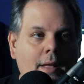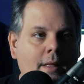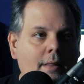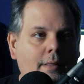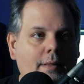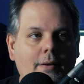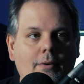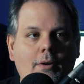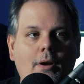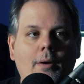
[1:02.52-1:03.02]

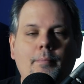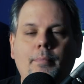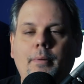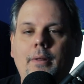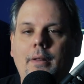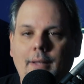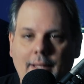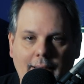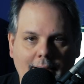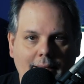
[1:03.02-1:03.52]
There are
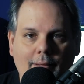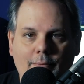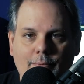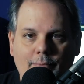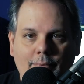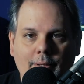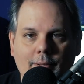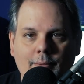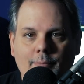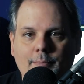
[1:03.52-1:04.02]
plenty of
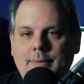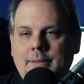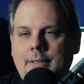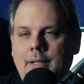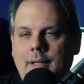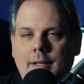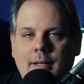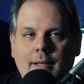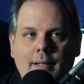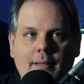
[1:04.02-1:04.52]
films
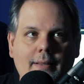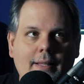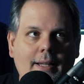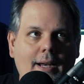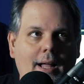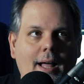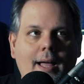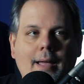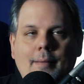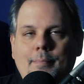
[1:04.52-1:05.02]
that
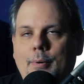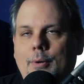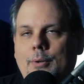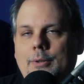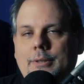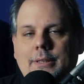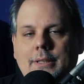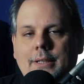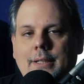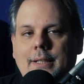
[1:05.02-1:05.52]
I
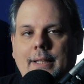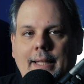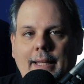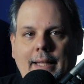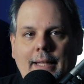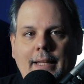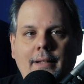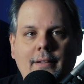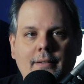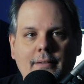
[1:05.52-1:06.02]

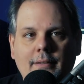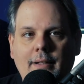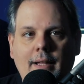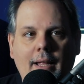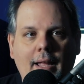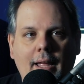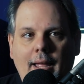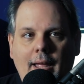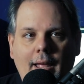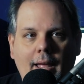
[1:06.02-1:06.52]
personally
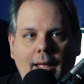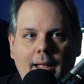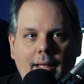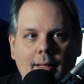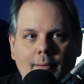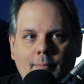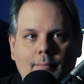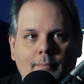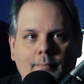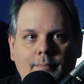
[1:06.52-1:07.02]

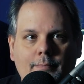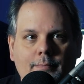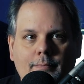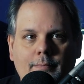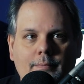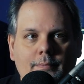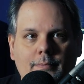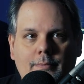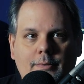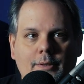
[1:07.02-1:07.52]

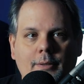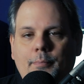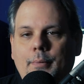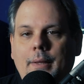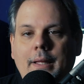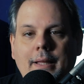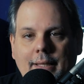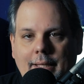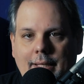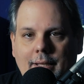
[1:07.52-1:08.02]
am
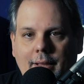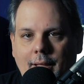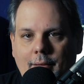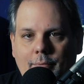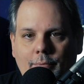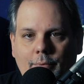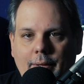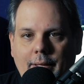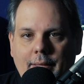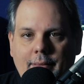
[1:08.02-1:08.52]
completely in
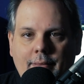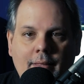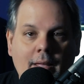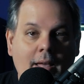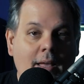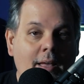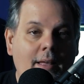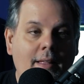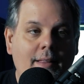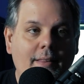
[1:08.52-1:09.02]
love with
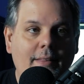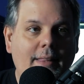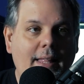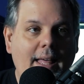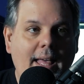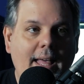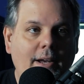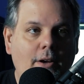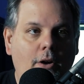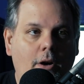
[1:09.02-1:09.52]

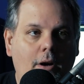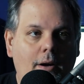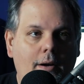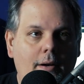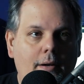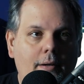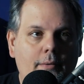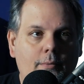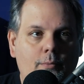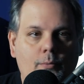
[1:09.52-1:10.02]
that
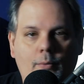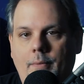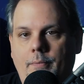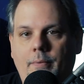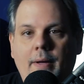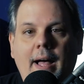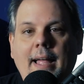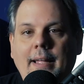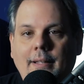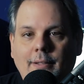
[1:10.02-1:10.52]
are
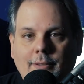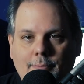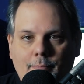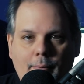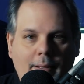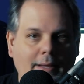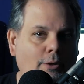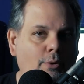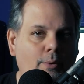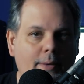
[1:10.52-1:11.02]
reviled
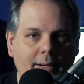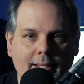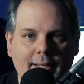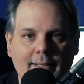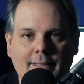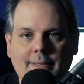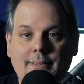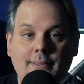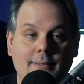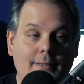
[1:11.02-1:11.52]
by
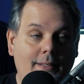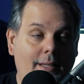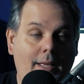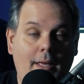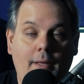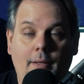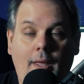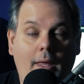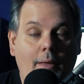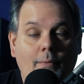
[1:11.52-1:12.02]
critics,
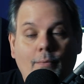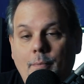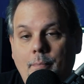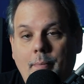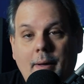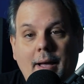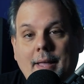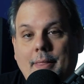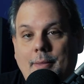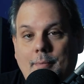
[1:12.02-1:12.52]
even
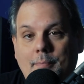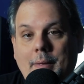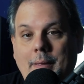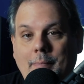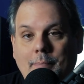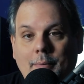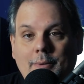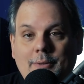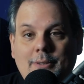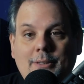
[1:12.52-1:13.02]
by other
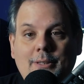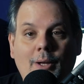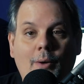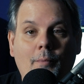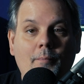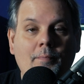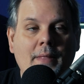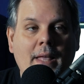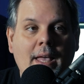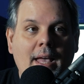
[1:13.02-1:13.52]
people.
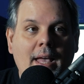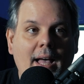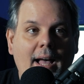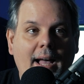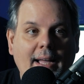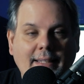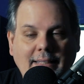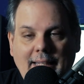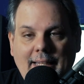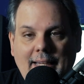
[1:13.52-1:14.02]
So
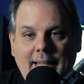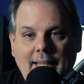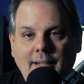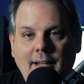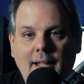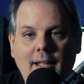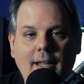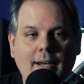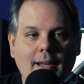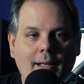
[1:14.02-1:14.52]
I get it.
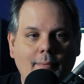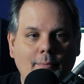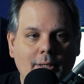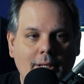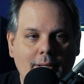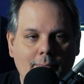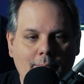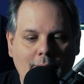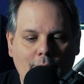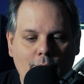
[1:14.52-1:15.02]
And I'm
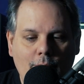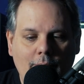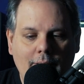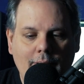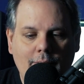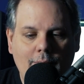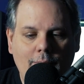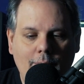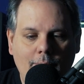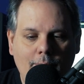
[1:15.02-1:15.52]
going to be
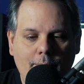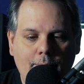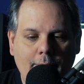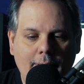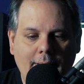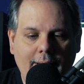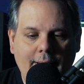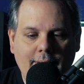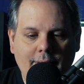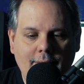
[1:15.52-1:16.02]
critical,
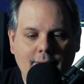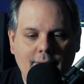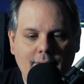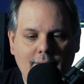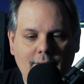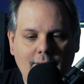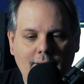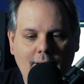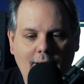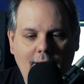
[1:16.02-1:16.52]
but
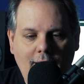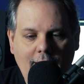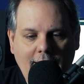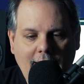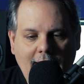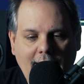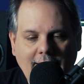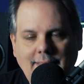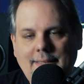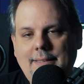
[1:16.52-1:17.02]
I
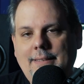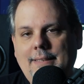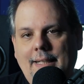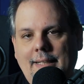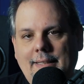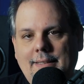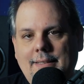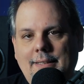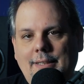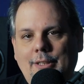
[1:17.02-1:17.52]

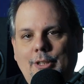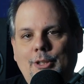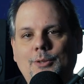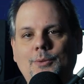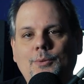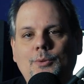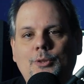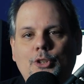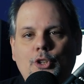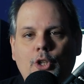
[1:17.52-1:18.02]
hesitate to
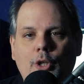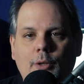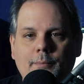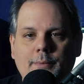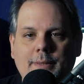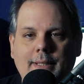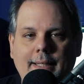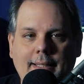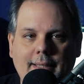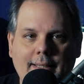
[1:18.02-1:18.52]
use
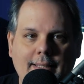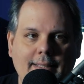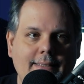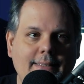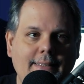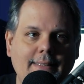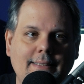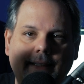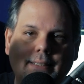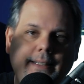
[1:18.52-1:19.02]
terms like
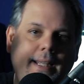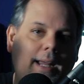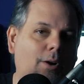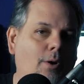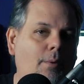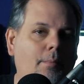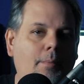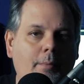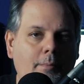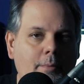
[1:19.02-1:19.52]
this is a
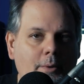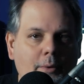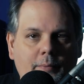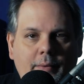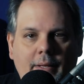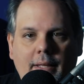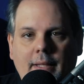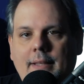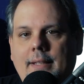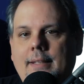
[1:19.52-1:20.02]
terrible
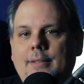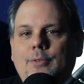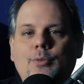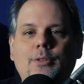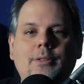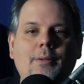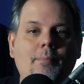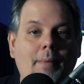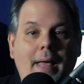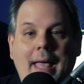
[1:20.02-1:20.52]
movie, this
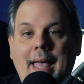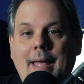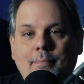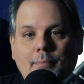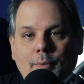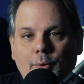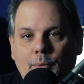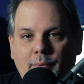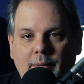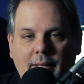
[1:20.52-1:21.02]
was a bad
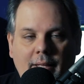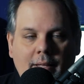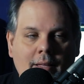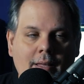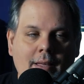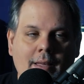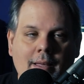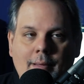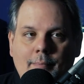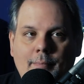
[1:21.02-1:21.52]
movie,
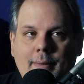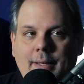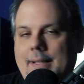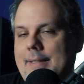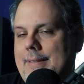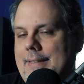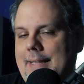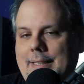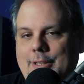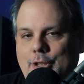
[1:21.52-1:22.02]

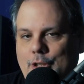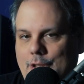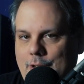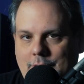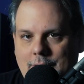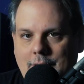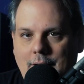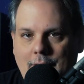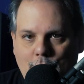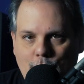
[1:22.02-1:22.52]
because that's
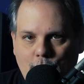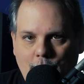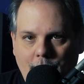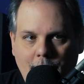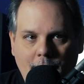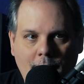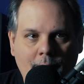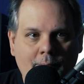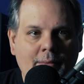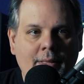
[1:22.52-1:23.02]
just not
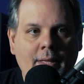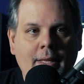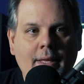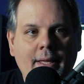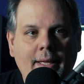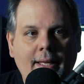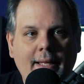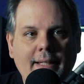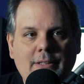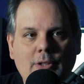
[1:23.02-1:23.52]
true.
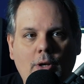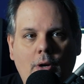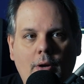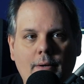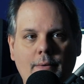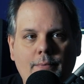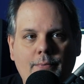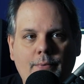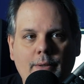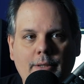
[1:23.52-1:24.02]
It's
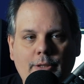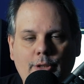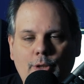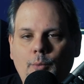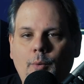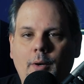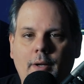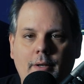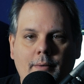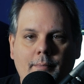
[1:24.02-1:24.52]
hard for a
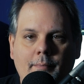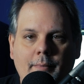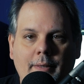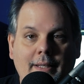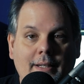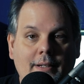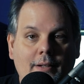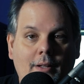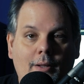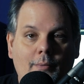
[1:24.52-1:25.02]
$200
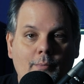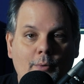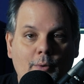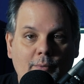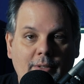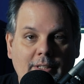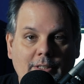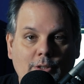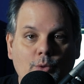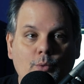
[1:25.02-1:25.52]
million
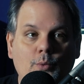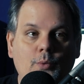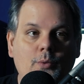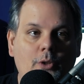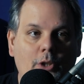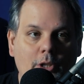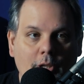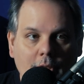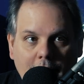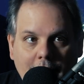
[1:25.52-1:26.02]
movie to
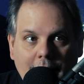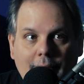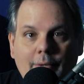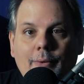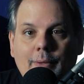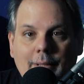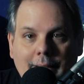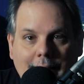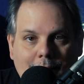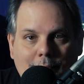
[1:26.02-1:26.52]

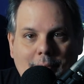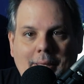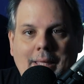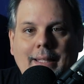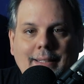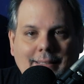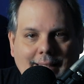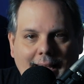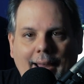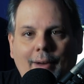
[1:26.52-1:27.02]
literally
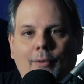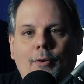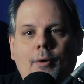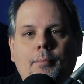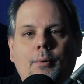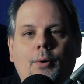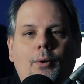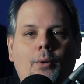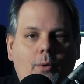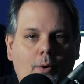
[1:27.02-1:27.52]
be
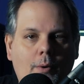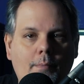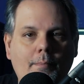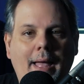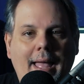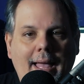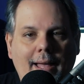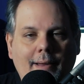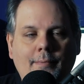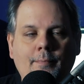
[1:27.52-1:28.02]
terrible or
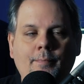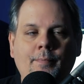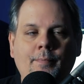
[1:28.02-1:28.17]
bad.